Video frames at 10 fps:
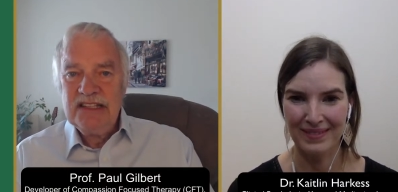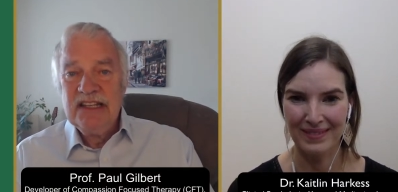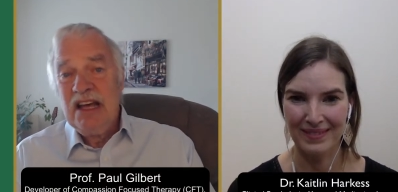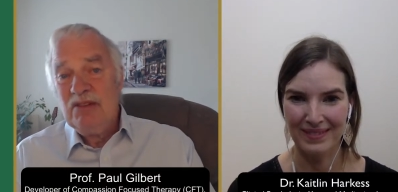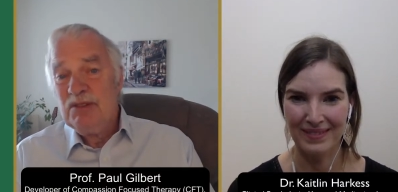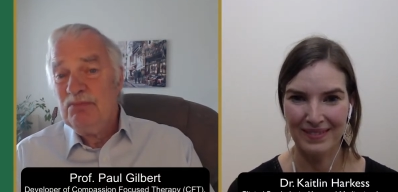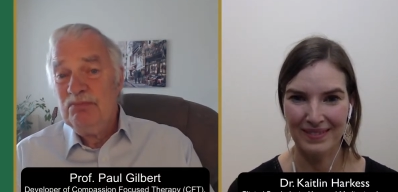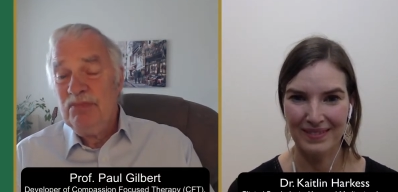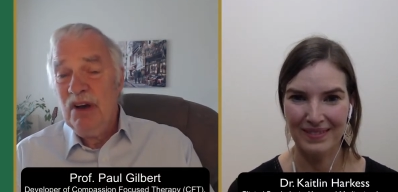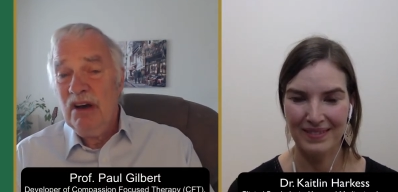Speaker 1: So that was
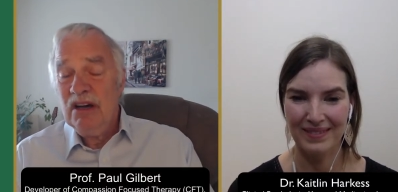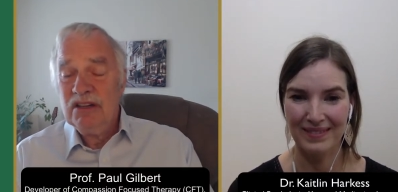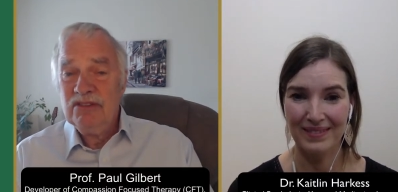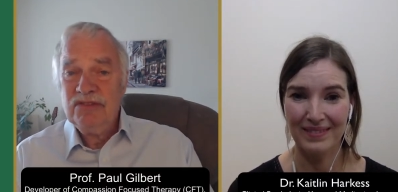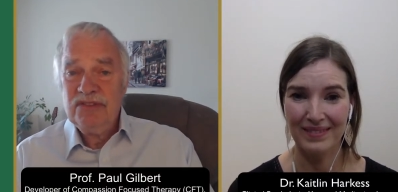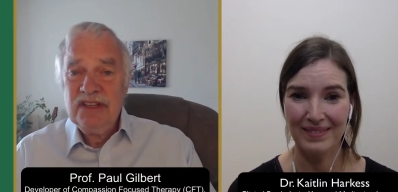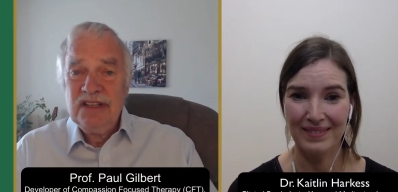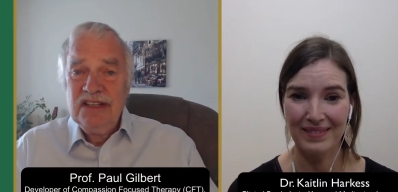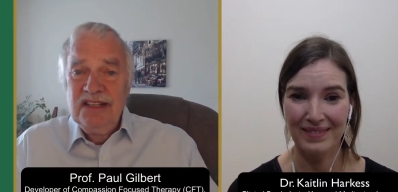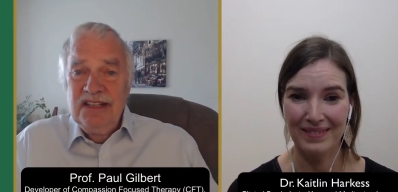part of
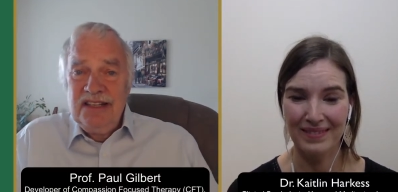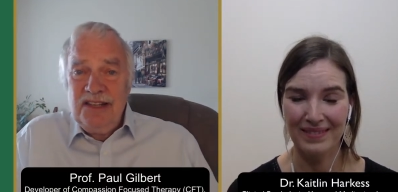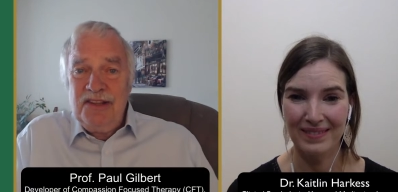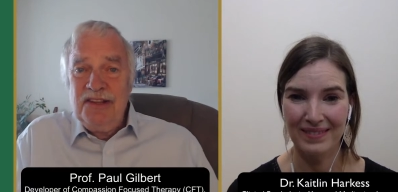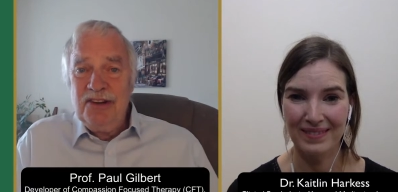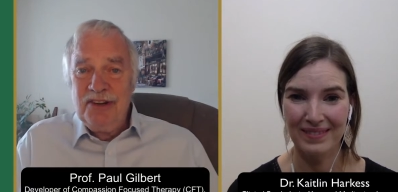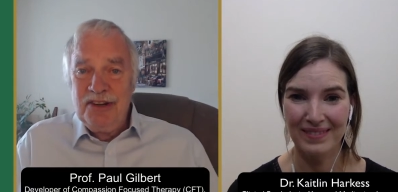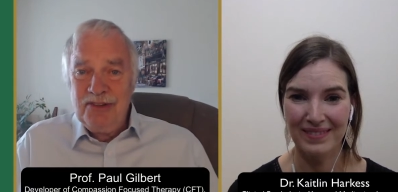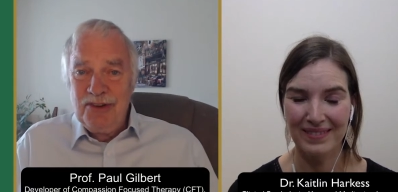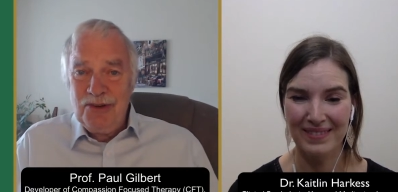the theory
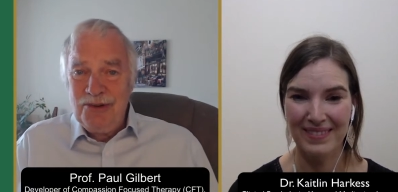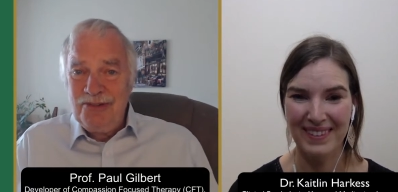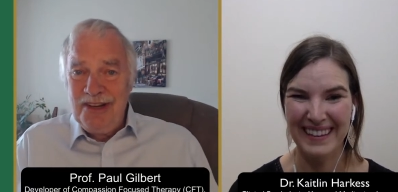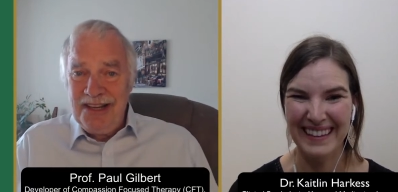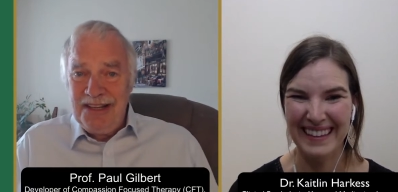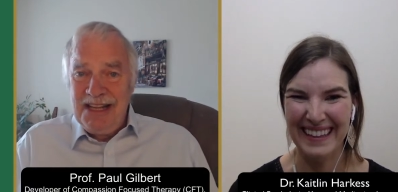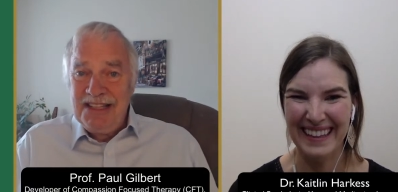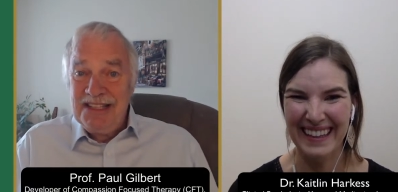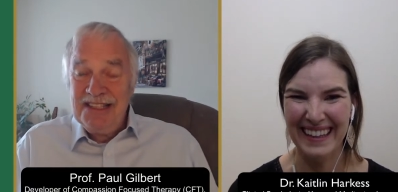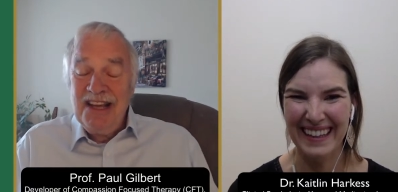of it all, really.
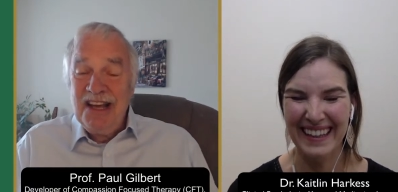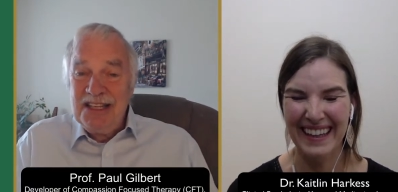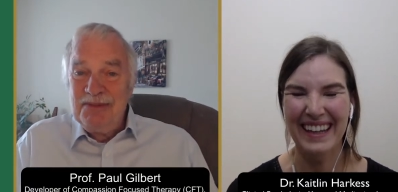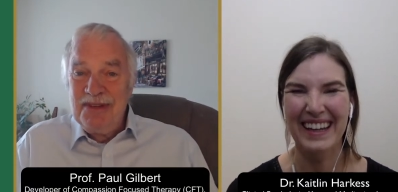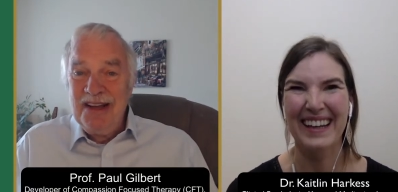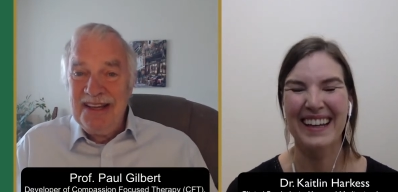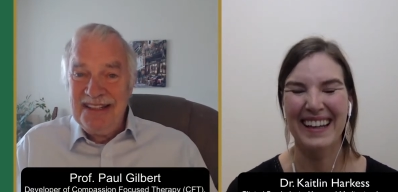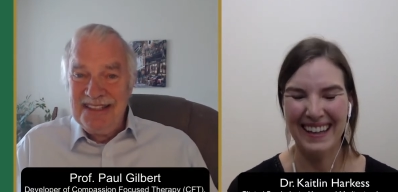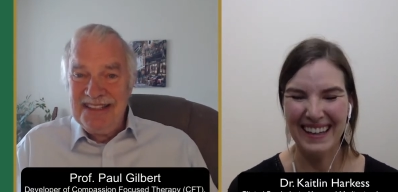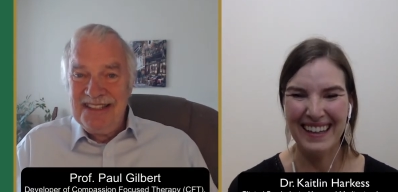That's the science
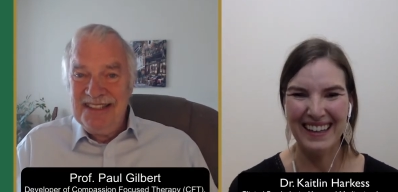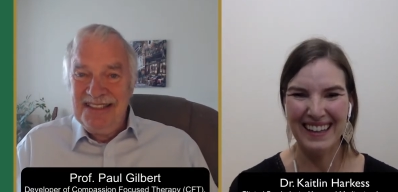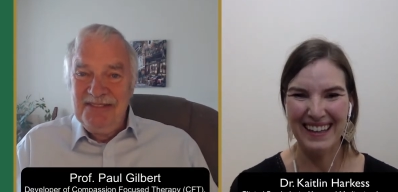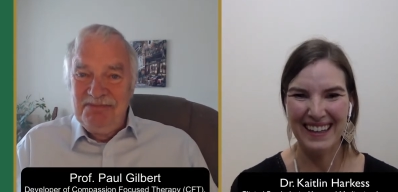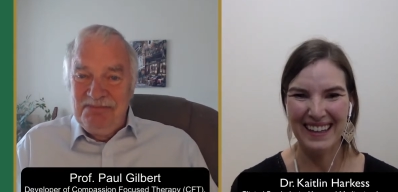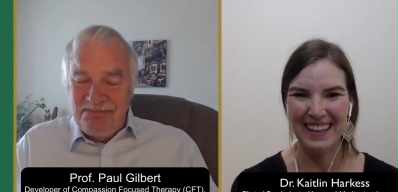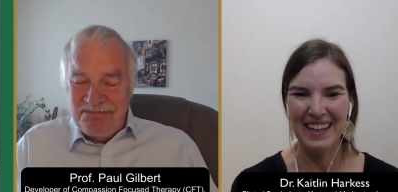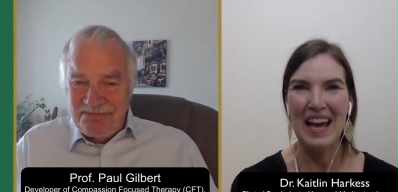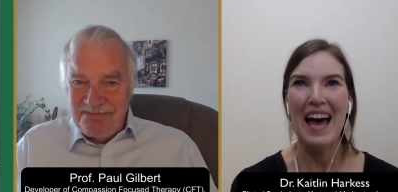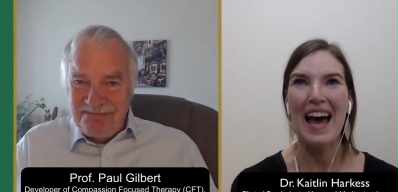behind it.
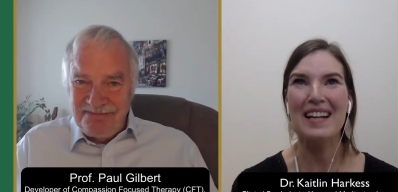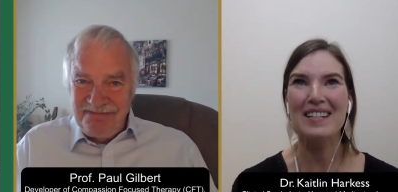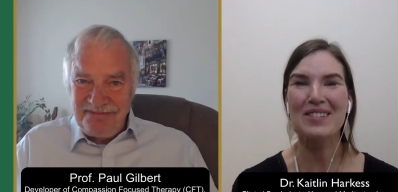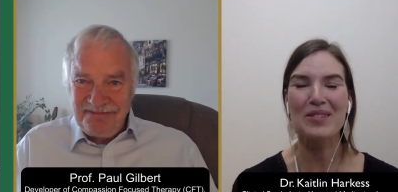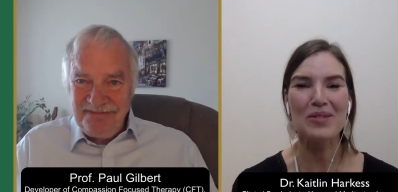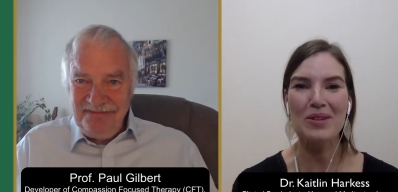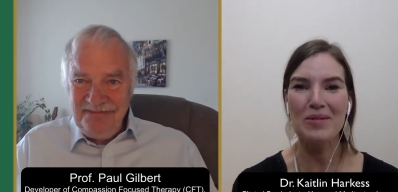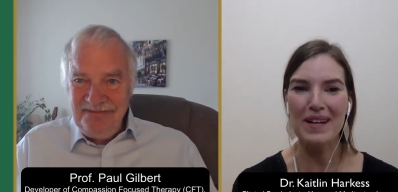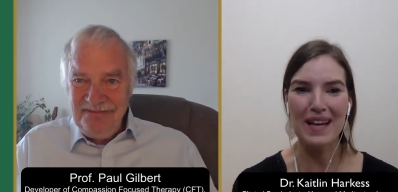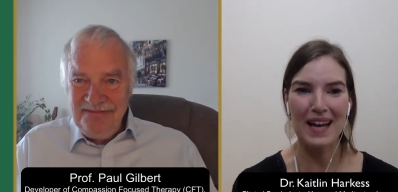
Speaker 2: And so you
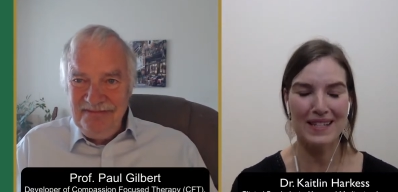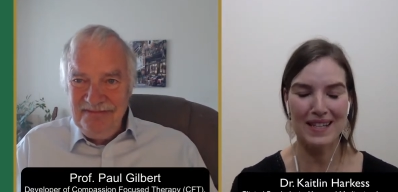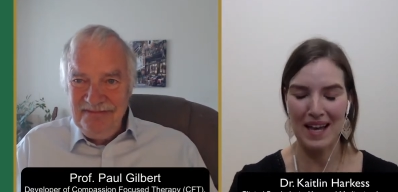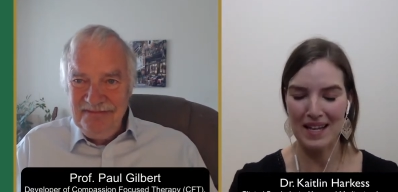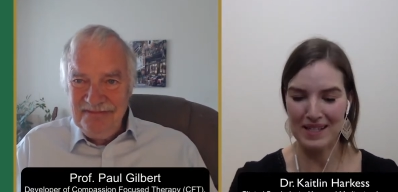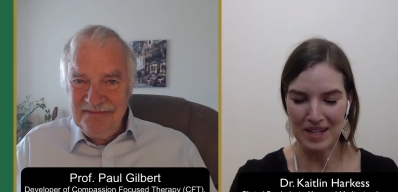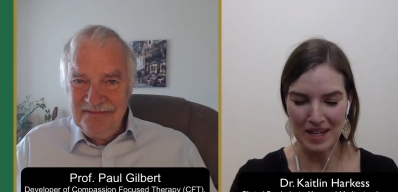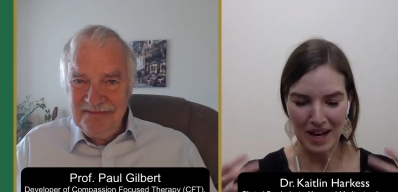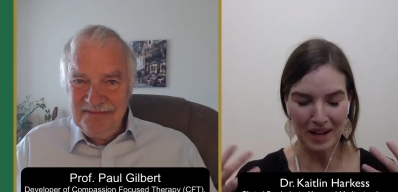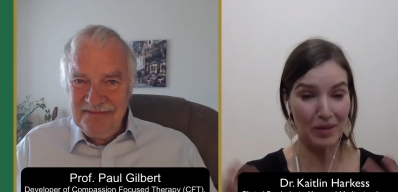as a
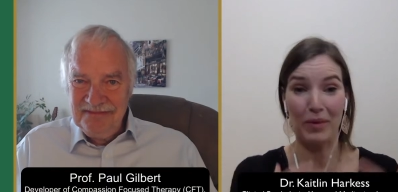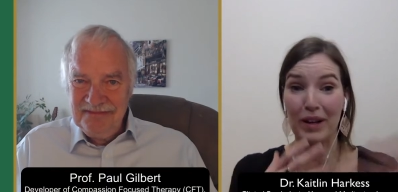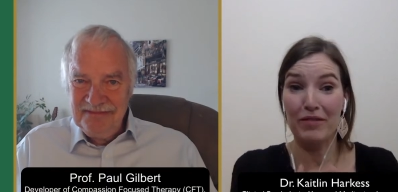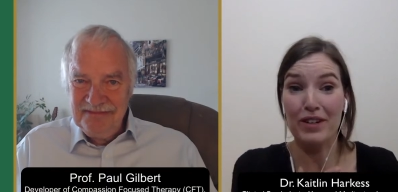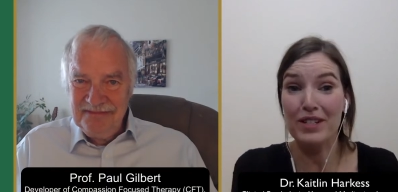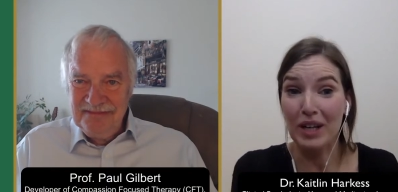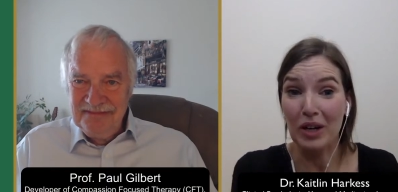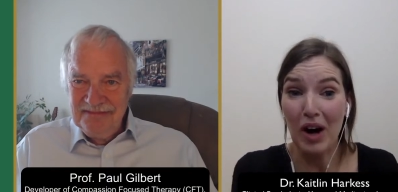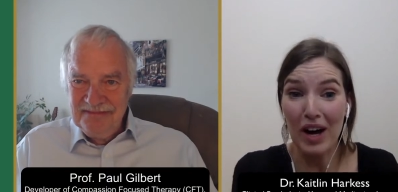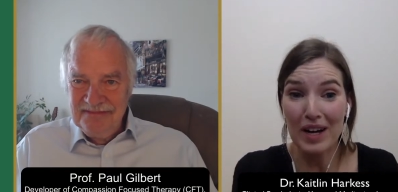young, well, first
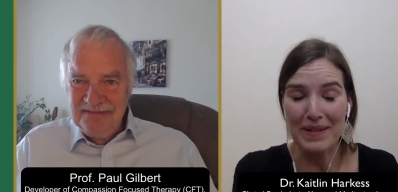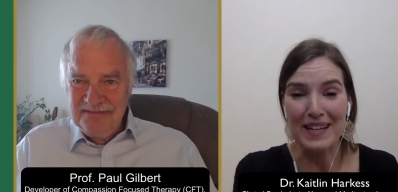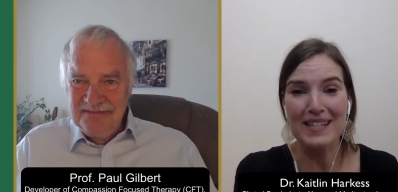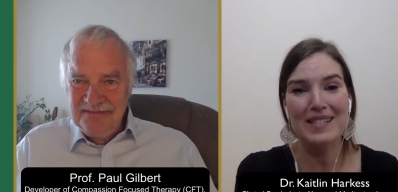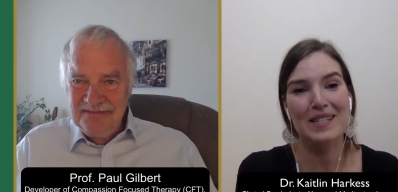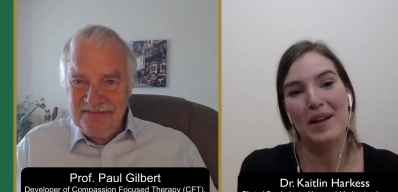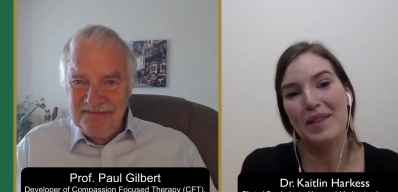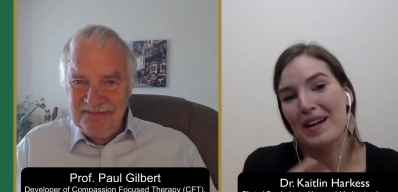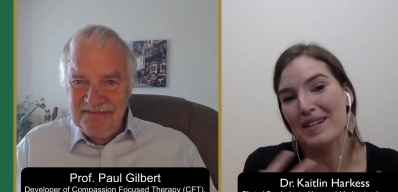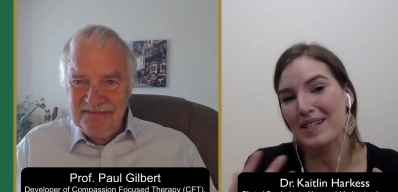economist,
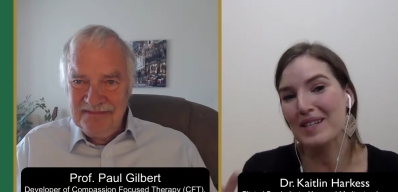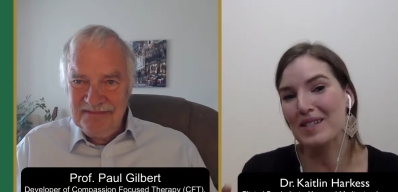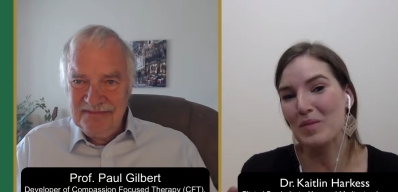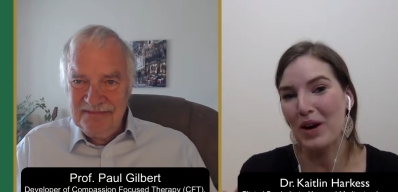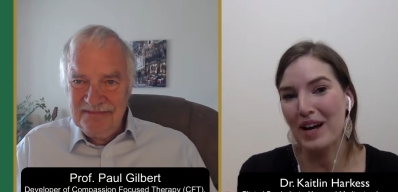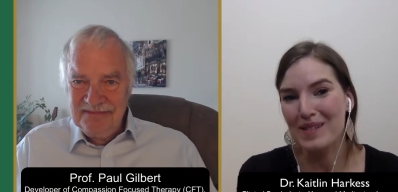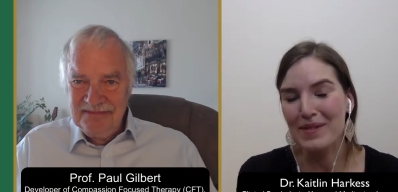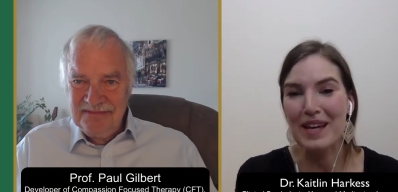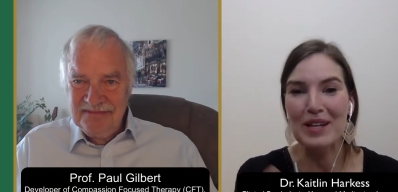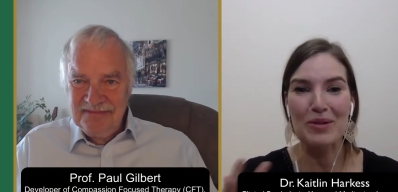that doesn't surprise
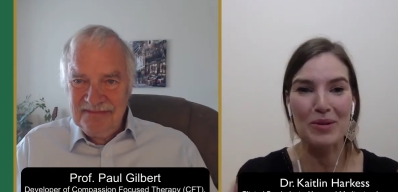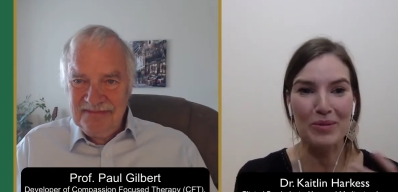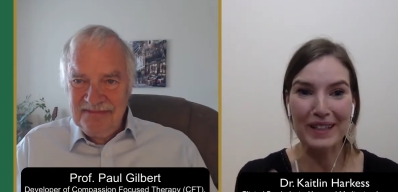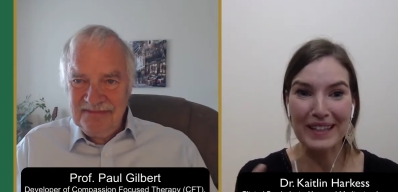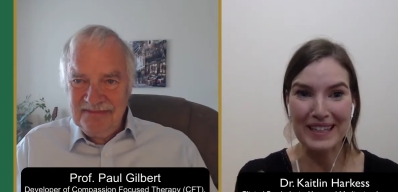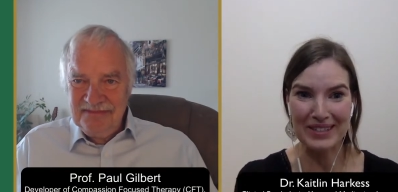me. Then you're really